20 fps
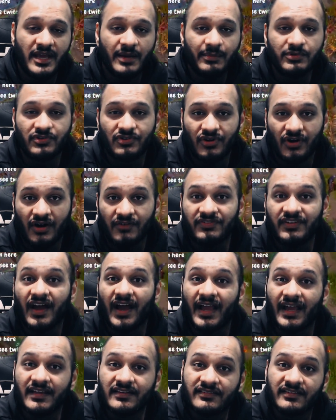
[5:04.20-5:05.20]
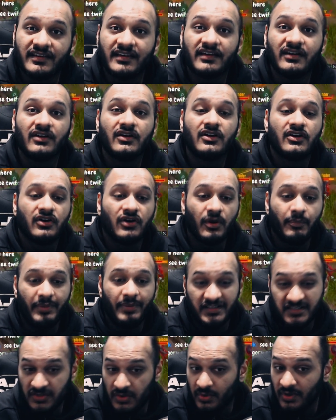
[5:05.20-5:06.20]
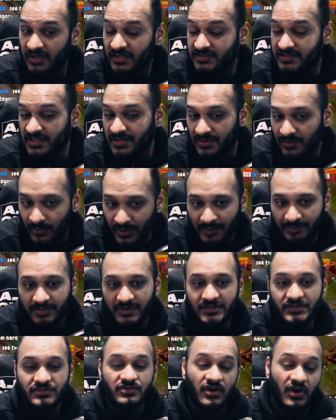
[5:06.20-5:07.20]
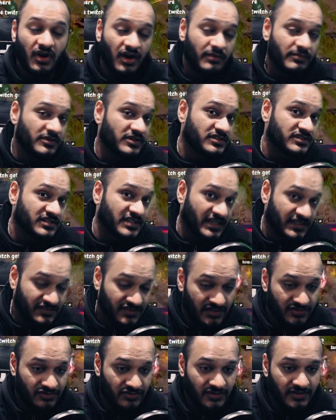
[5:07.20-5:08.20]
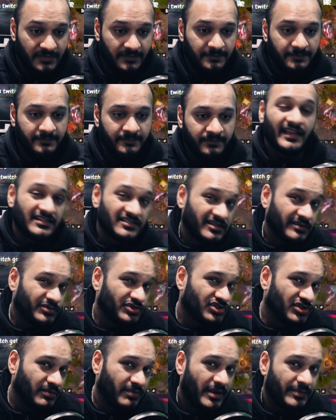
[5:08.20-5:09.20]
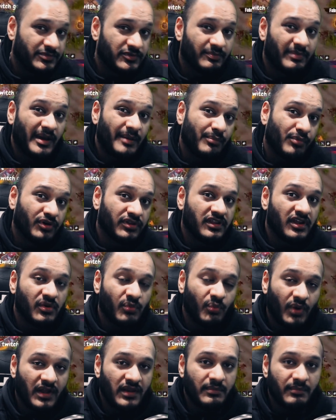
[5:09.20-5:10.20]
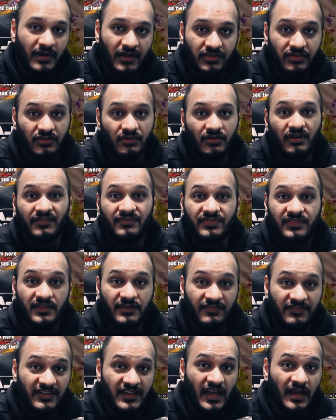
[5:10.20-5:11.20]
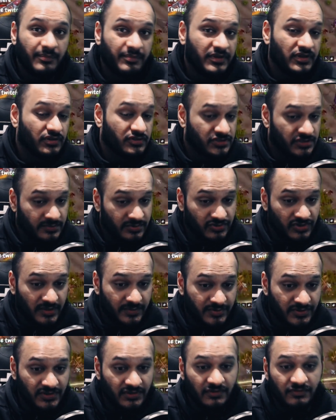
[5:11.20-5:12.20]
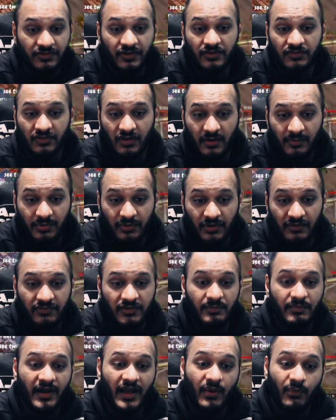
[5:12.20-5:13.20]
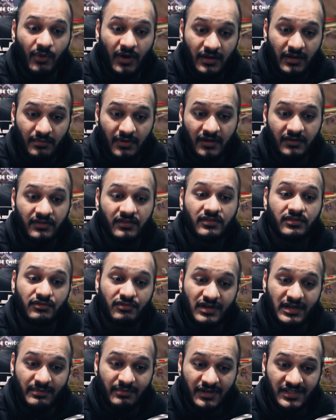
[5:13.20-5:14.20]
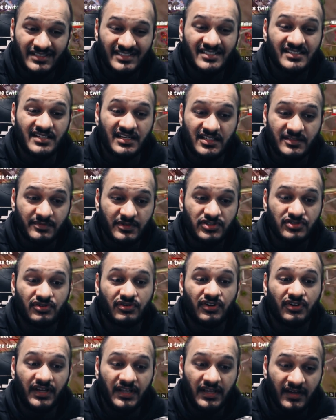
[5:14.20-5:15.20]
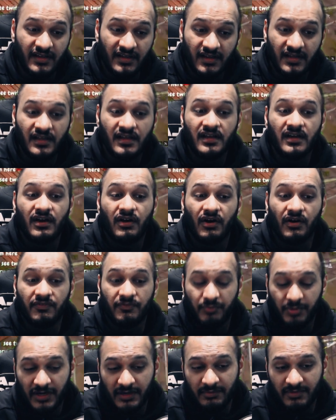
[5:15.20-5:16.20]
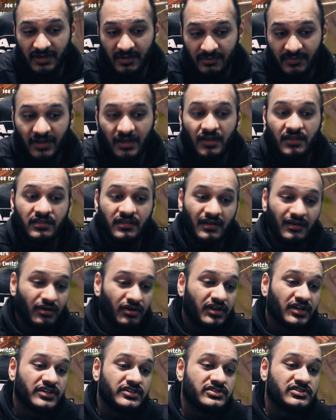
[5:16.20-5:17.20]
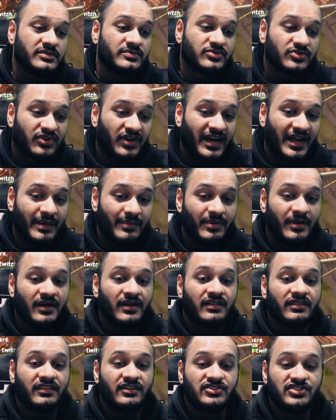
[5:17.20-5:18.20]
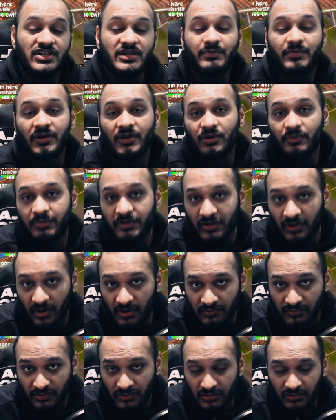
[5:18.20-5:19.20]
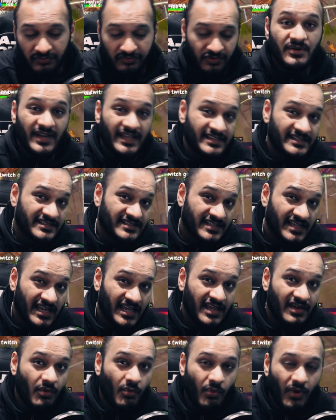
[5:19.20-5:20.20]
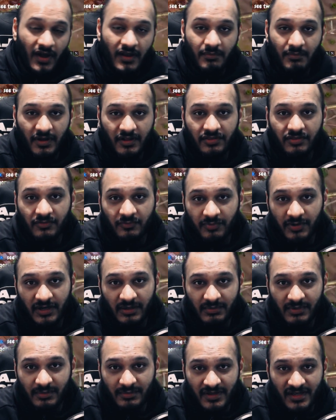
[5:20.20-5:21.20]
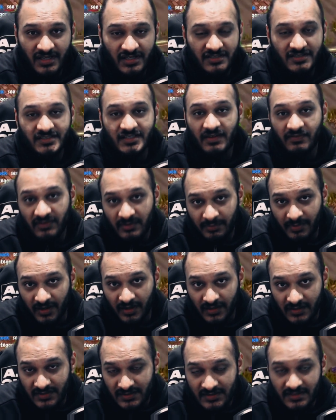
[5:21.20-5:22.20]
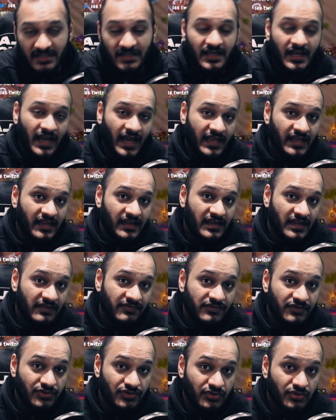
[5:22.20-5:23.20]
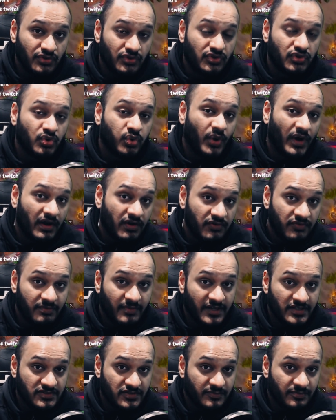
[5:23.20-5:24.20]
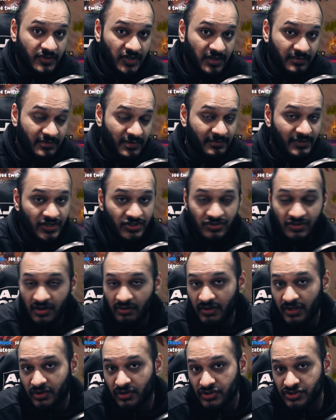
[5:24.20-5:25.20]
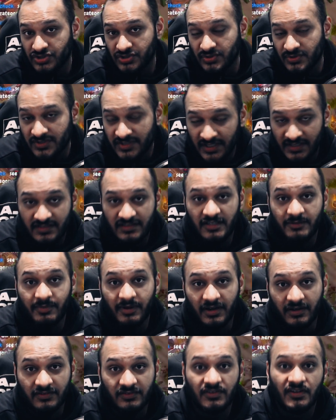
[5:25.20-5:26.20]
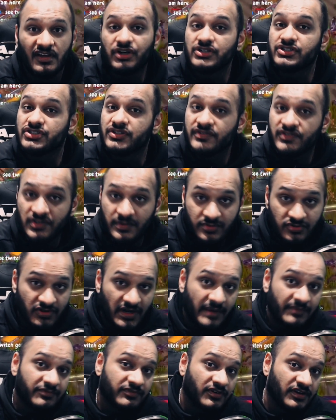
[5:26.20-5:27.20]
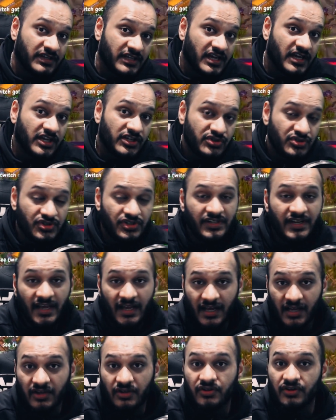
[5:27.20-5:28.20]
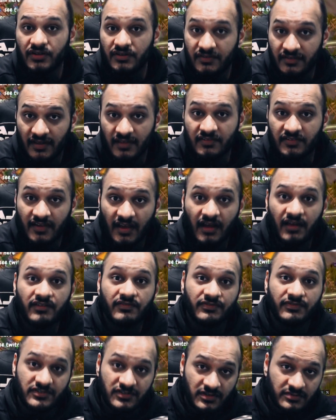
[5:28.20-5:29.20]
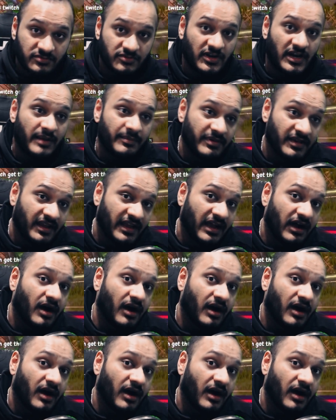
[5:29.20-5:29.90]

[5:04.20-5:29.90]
be able to craft higher tier or better quality weapons, armors, etc. Next up, you should be able to buy more than 1 month of the VIP or subscription. For example, if you buy 1 month, 3 months, 6 months, or a year of premium, the longer you subscribe, the cheaper it will be overall. So let's say 1 month of premium is $7. And then if you do 12 months of premium, it should only cost you $60. Because you subscribe for a year, you should get a good discount for subscribing